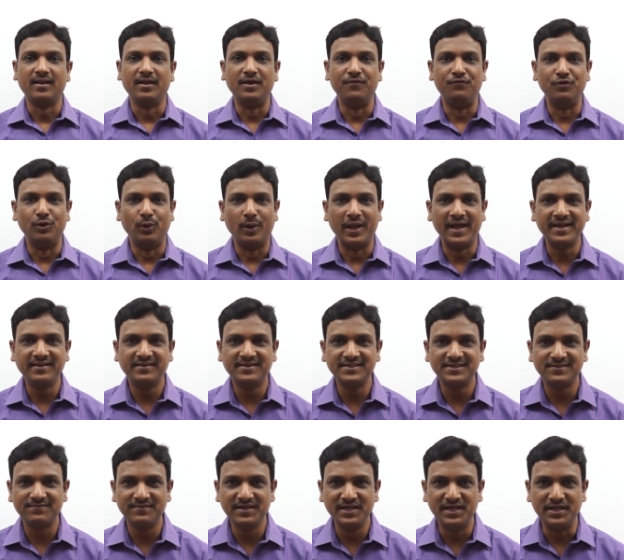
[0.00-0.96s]
If you like
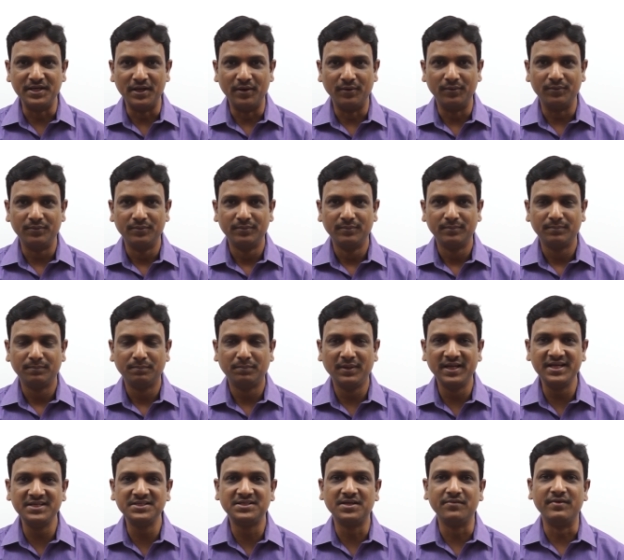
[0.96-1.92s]
this video,
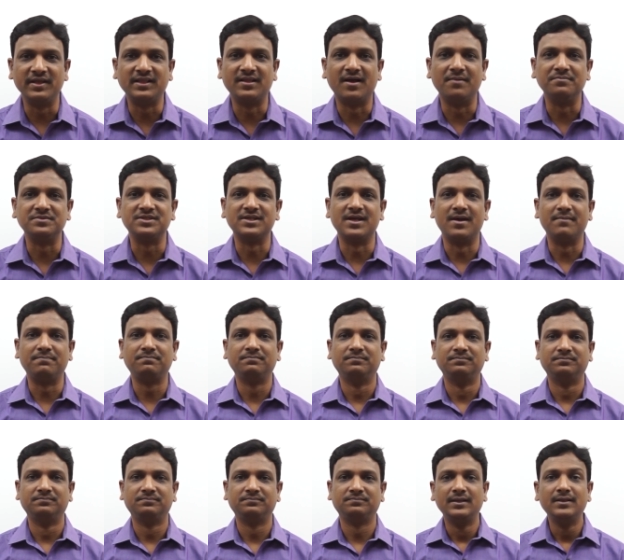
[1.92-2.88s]
please give a thumbs up.
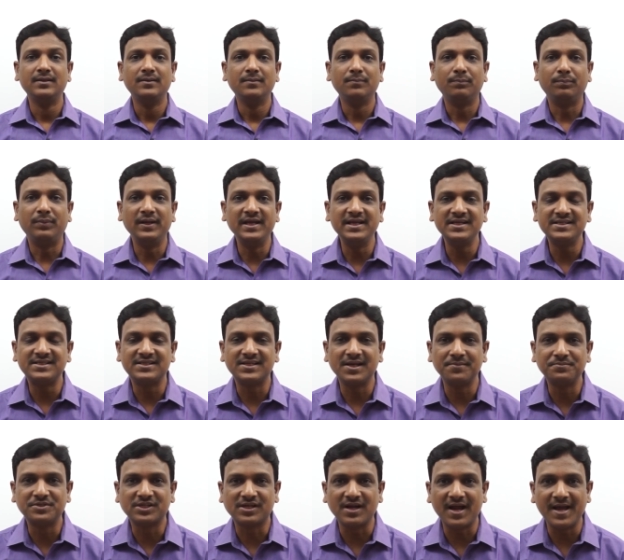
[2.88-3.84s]
Please
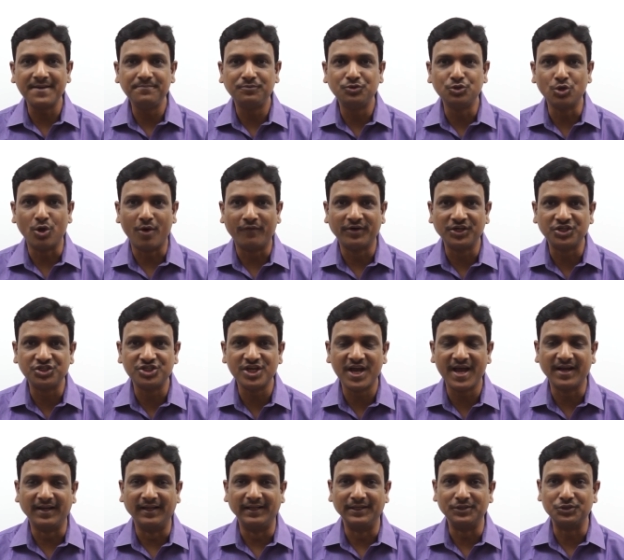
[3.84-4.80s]
subscribe to our
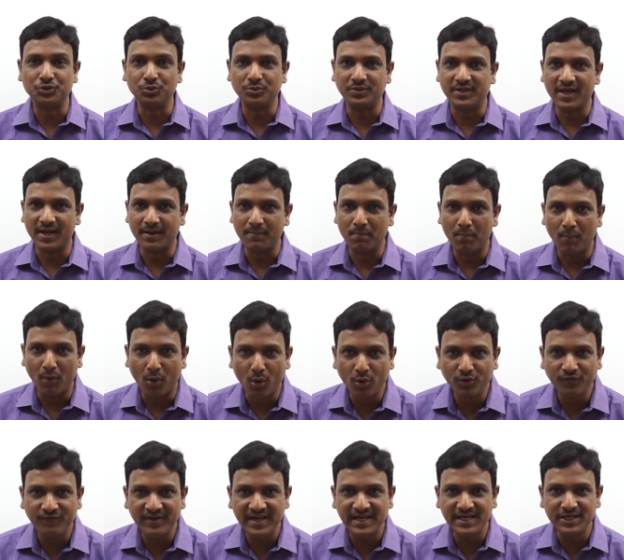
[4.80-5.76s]
channel to get
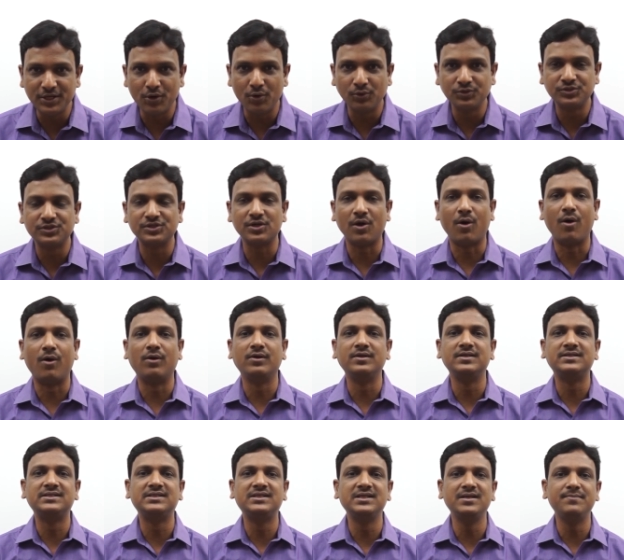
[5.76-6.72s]
more videos
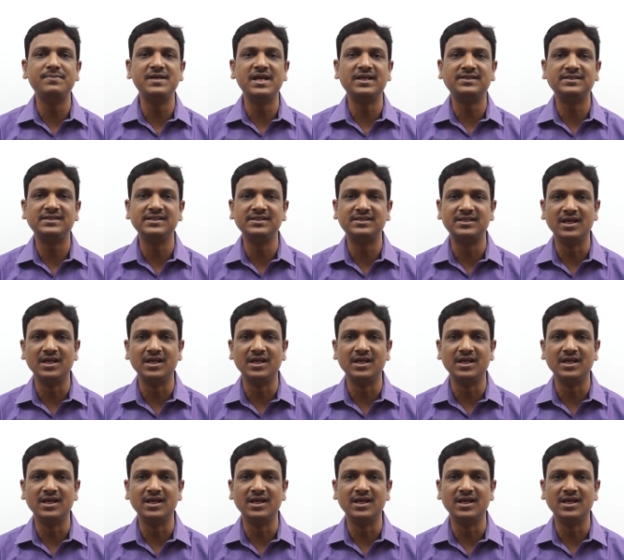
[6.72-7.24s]
on C B S E